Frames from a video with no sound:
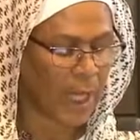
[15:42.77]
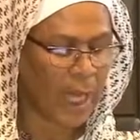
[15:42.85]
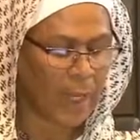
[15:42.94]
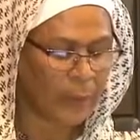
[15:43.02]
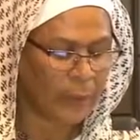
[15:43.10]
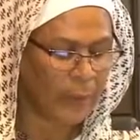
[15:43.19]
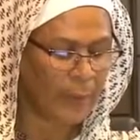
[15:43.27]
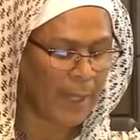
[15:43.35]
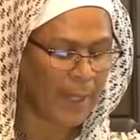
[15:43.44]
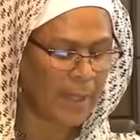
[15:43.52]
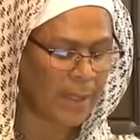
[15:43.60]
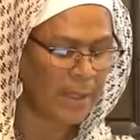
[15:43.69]
Our
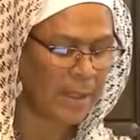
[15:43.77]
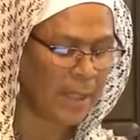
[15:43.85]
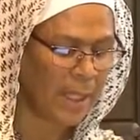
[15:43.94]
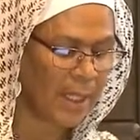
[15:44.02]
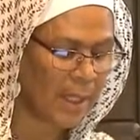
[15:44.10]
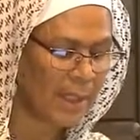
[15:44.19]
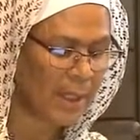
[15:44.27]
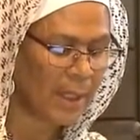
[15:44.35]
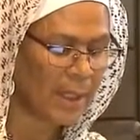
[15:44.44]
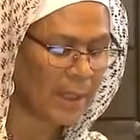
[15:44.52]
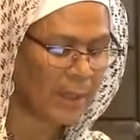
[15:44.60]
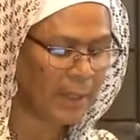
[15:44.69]
humanity today is
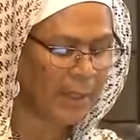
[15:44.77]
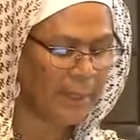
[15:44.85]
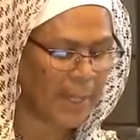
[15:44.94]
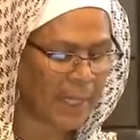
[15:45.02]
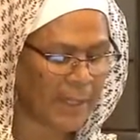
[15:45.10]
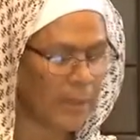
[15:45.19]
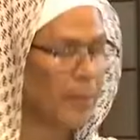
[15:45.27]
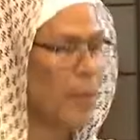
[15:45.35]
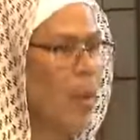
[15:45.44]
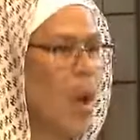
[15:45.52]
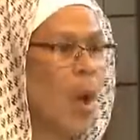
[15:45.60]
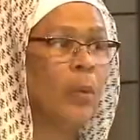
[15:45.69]
clearly
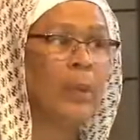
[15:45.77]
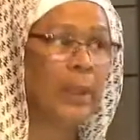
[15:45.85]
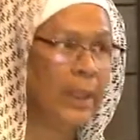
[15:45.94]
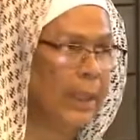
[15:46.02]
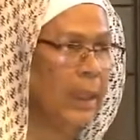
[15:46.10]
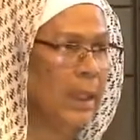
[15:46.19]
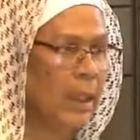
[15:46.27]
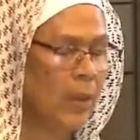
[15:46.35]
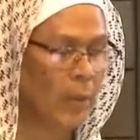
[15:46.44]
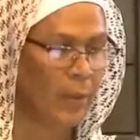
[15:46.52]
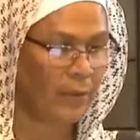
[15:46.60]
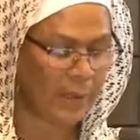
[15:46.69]
possible only
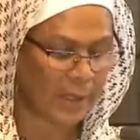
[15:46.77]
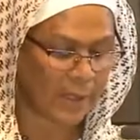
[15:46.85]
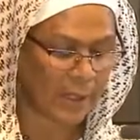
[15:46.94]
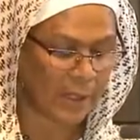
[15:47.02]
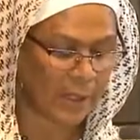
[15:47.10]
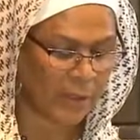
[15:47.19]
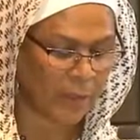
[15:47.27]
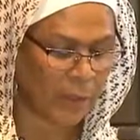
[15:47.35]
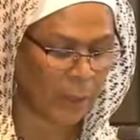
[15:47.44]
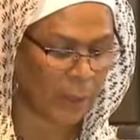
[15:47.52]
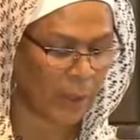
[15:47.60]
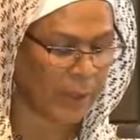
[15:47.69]
with this sense of
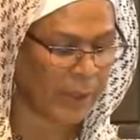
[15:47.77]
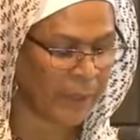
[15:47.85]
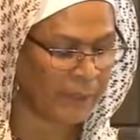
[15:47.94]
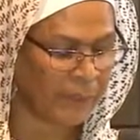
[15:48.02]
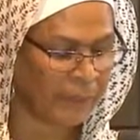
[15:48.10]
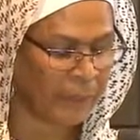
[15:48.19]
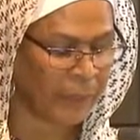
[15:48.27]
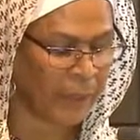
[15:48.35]
pluralism.